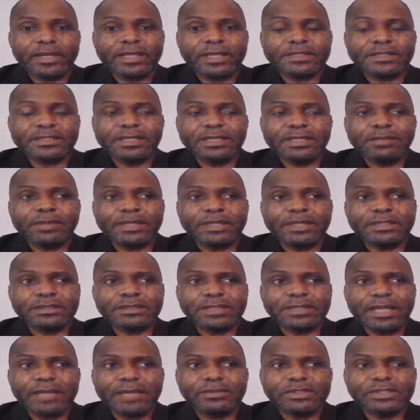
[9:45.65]
And I think by the
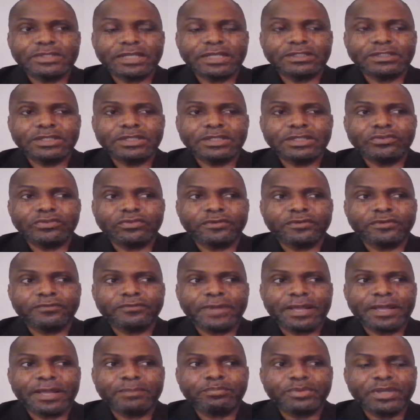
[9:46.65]
time they started to
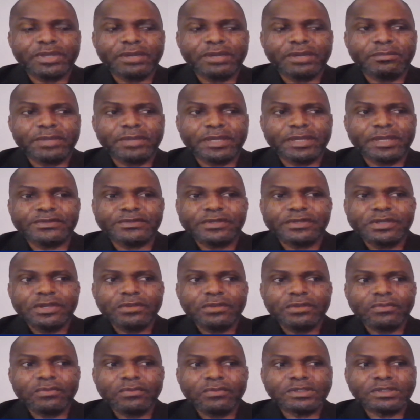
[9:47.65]
refine PMS
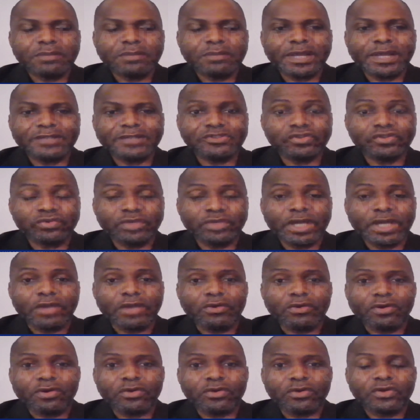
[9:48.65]
was about
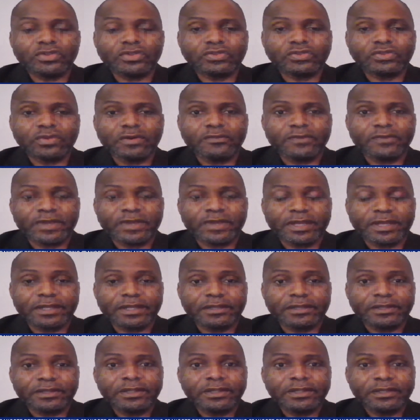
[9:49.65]
July, August of
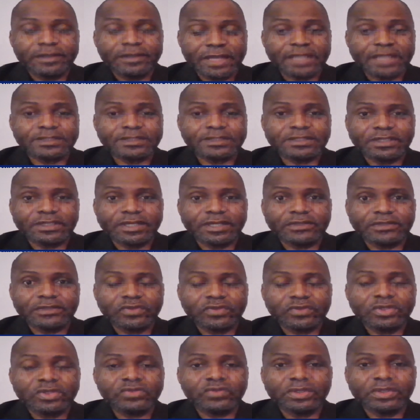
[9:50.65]
last year,
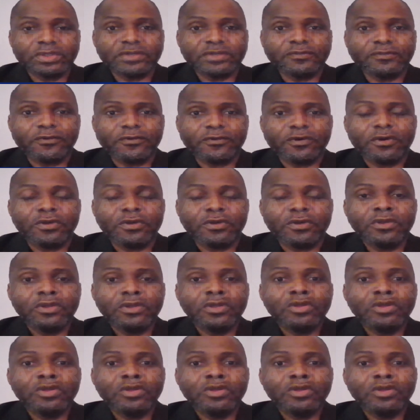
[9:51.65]
2024.